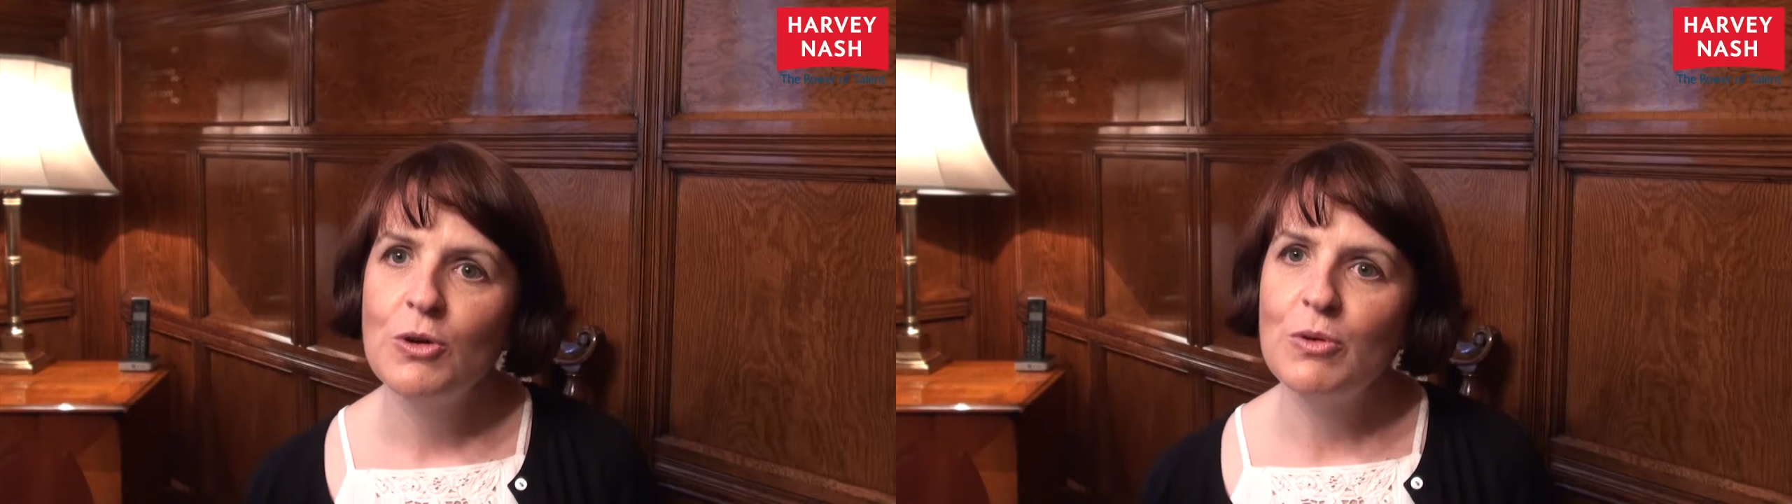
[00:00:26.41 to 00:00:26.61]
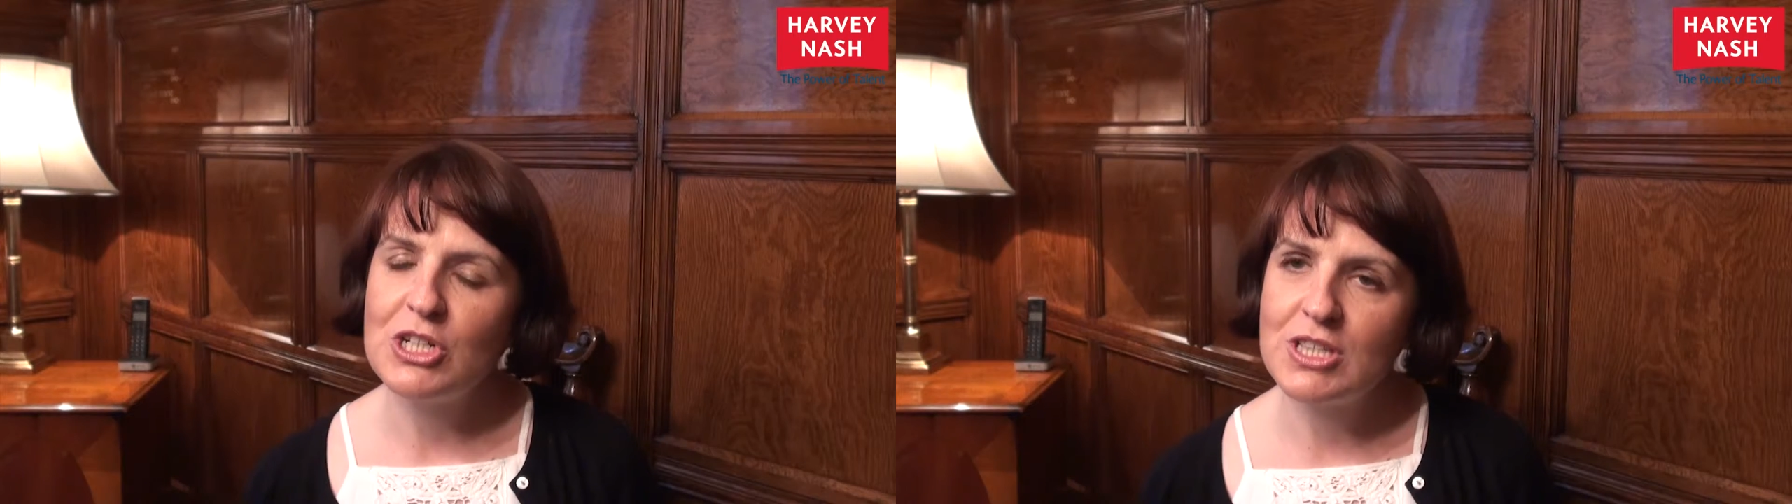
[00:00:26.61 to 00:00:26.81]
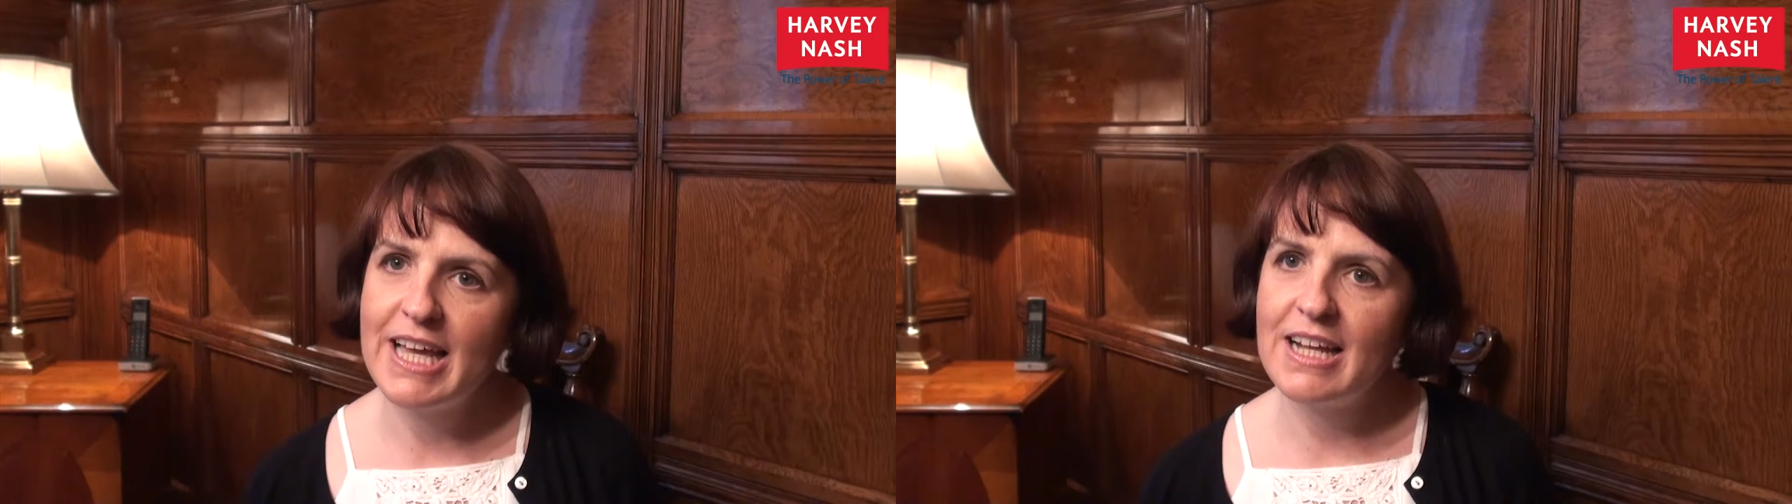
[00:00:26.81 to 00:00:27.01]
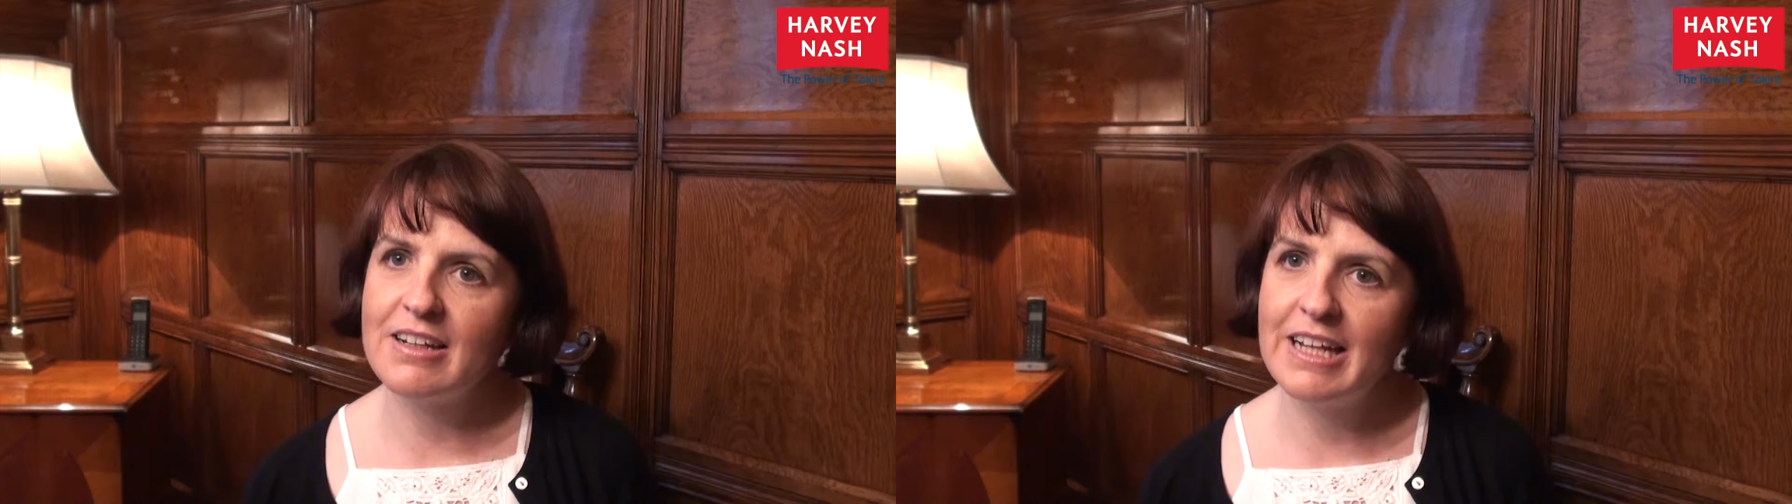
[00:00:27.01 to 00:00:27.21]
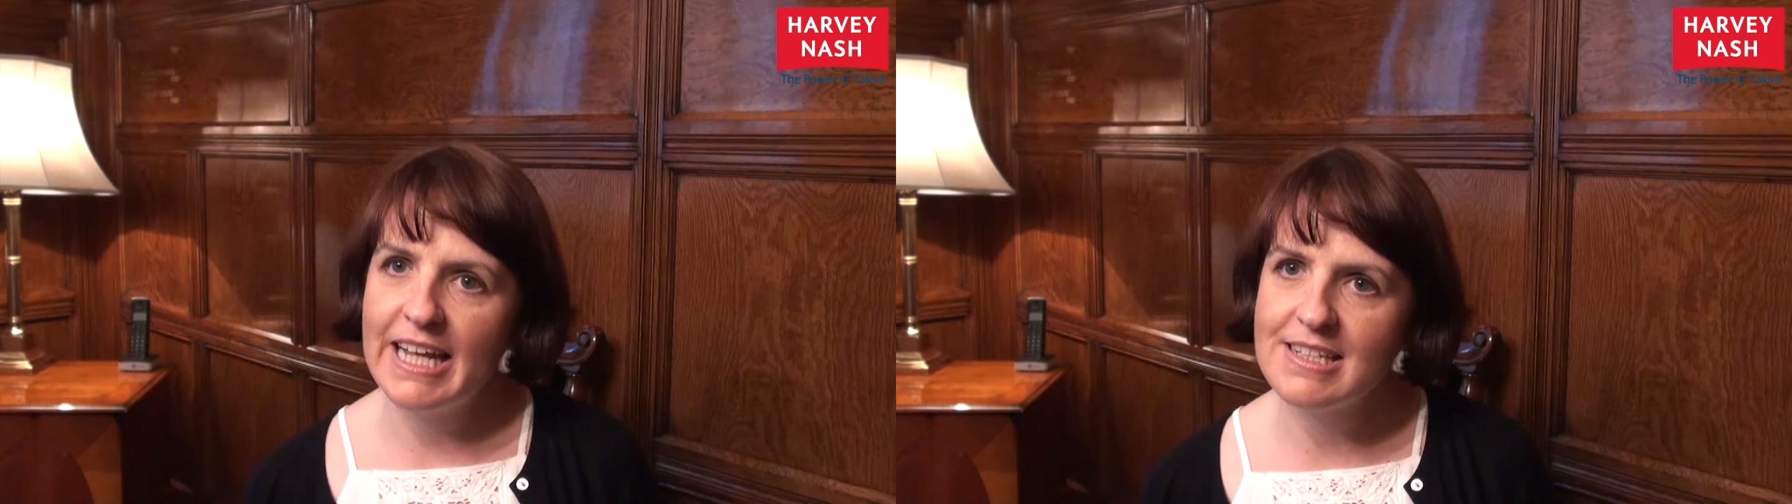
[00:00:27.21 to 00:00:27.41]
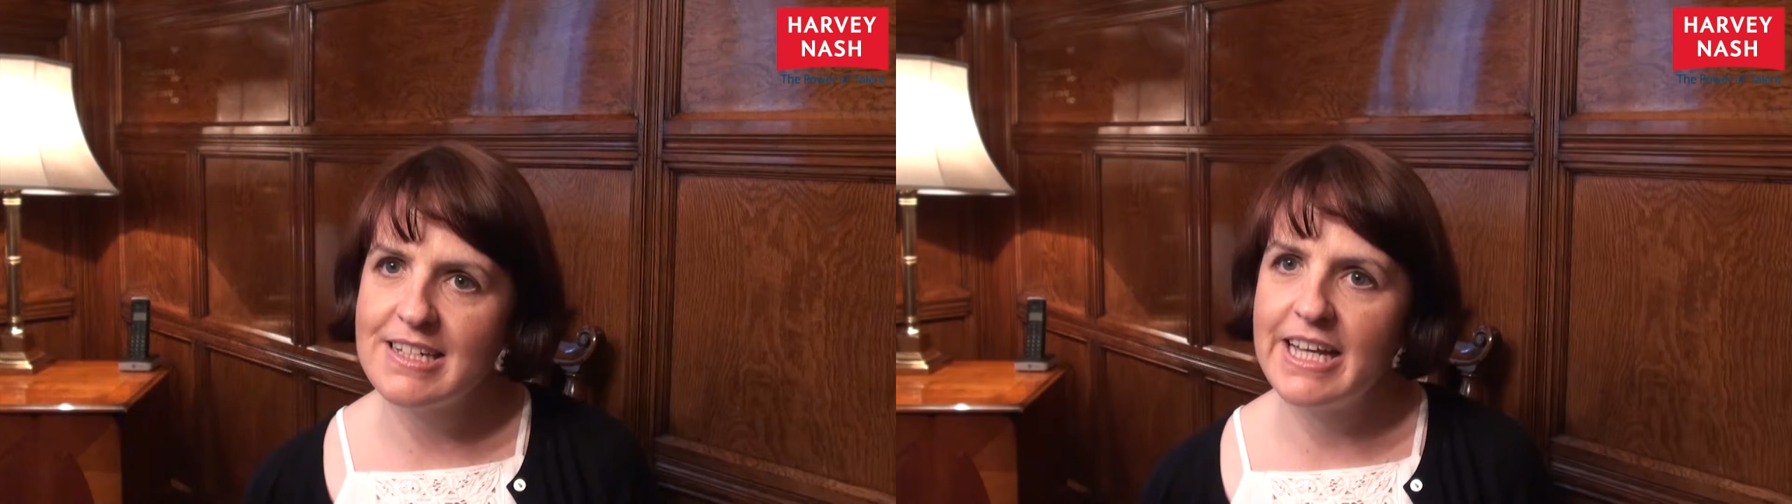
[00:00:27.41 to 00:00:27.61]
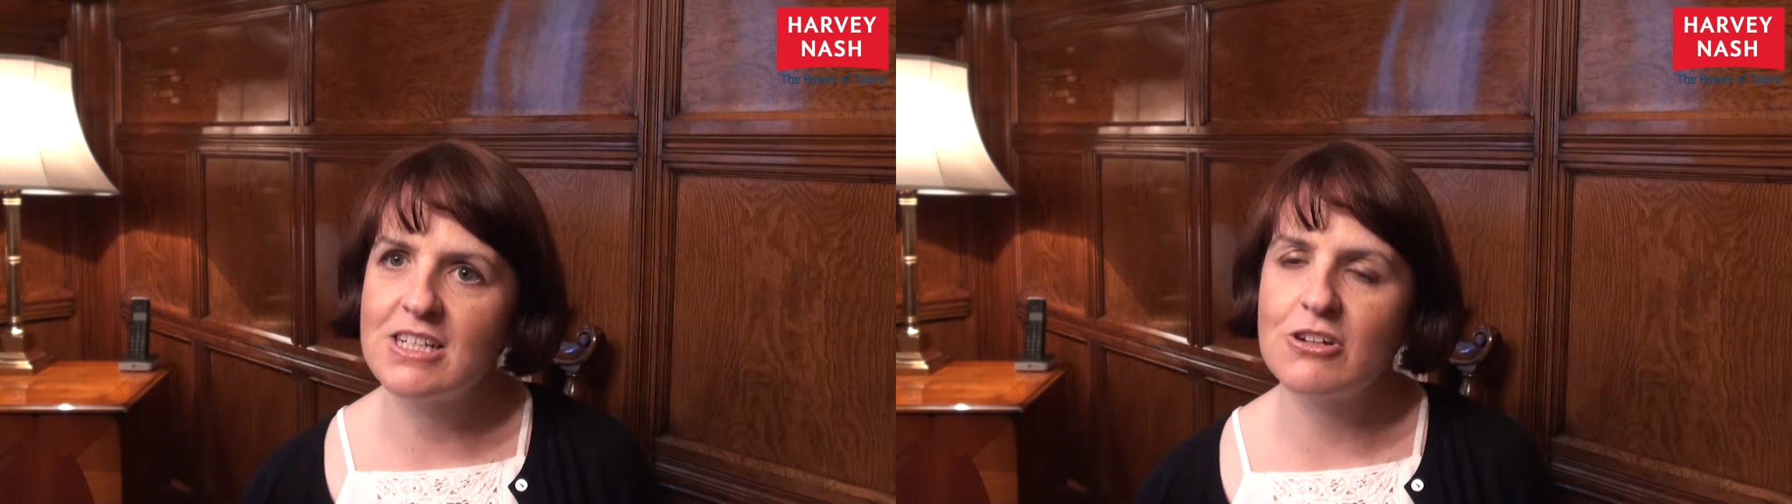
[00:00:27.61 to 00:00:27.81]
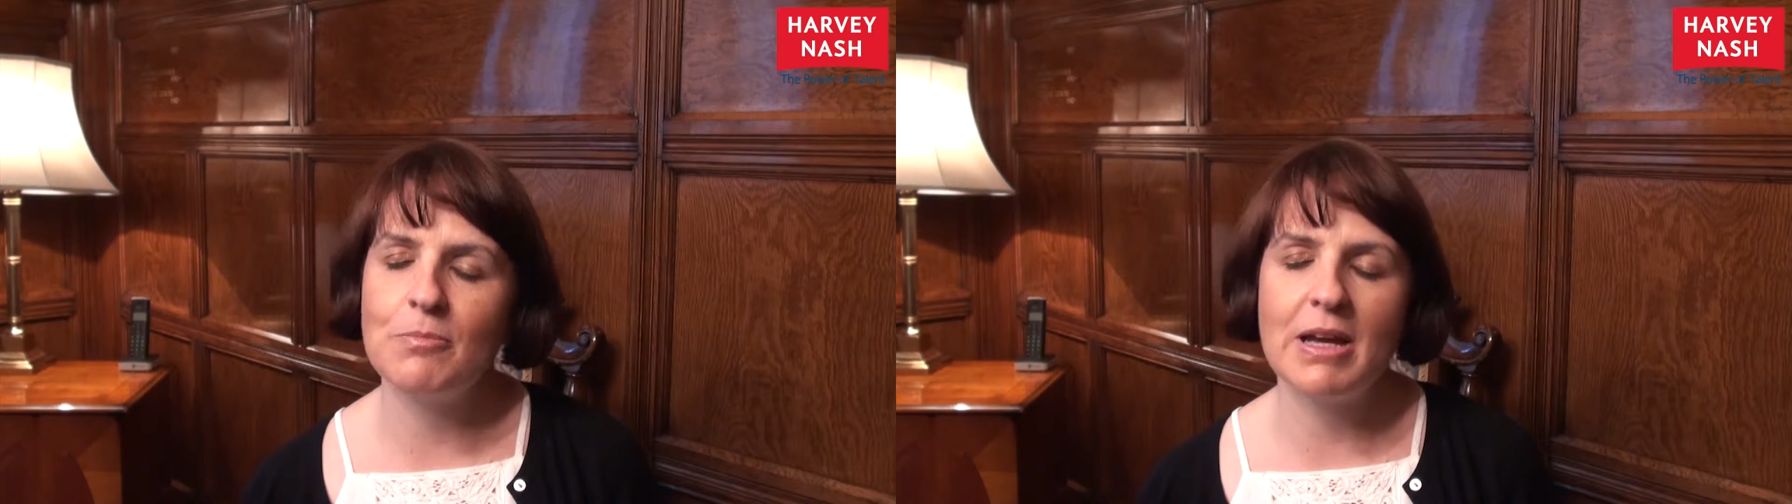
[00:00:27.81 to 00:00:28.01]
which then collates data and